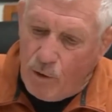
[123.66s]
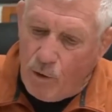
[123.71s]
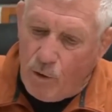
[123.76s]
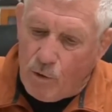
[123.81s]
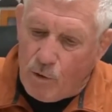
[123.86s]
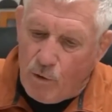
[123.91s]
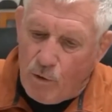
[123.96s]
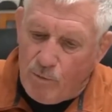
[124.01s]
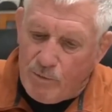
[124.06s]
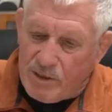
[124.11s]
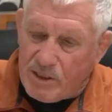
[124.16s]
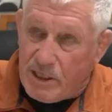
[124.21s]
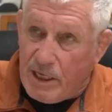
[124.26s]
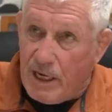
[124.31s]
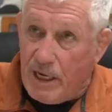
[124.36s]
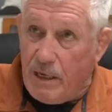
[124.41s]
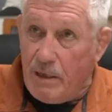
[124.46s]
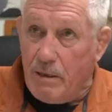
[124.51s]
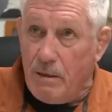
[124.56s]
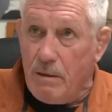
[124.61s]
Oklahoma
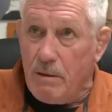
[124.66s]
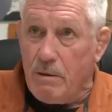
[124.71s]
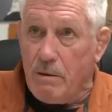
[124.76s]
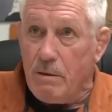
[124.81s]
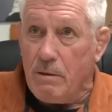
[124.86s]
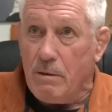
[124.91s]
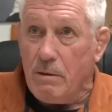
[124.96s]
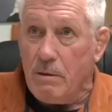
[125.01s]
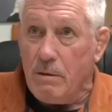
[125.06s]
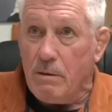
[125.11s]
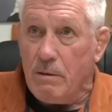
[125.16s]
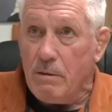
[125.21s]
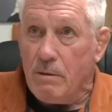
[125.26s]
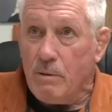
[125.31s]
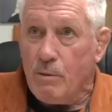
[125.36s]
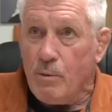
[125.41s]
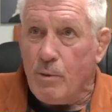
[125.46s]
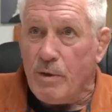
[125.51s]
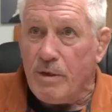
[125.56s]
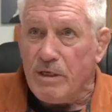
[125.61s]
State,
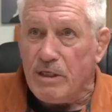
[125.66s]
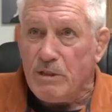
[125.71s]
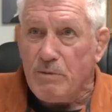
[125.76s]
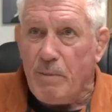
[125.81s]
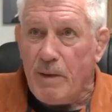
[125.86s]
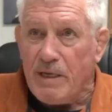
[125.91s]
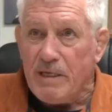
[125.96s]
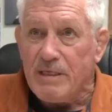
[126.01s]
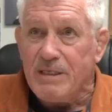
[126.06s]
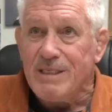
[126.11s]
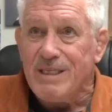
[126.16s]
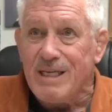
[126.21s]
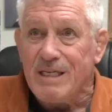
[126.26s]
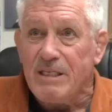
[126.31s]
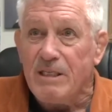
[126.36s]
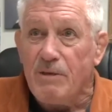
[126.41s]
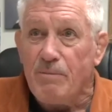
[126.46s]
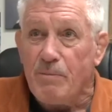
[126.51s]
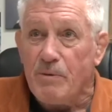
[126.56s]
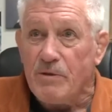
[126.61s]
we're going to spend
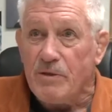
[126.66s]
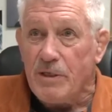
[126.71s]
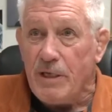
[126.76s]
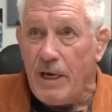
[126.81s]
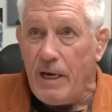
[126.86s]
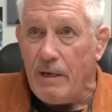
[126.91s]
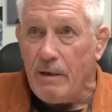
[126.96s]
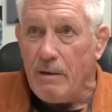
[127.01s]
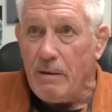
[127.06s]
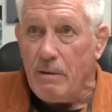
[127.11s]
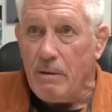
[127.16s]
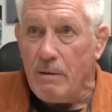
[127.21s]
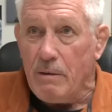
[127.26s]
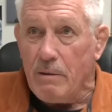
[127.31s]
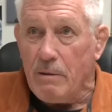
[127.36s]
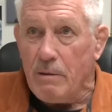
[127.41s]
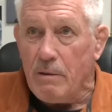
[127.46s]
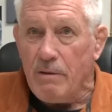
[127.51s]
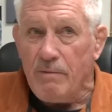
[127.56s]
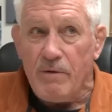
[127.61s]
60%
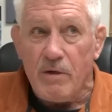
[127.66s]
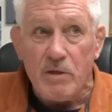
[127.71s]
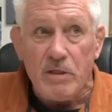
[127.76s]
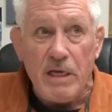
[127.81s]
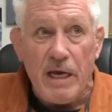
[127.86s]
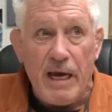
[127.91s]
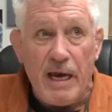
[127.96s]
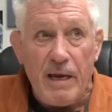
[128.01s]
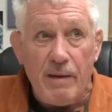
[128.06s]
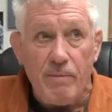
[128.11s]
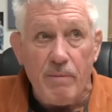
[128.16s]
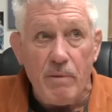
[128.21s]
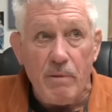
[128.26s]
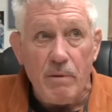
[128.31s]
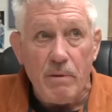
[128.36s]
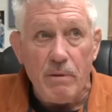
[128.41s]
of our time,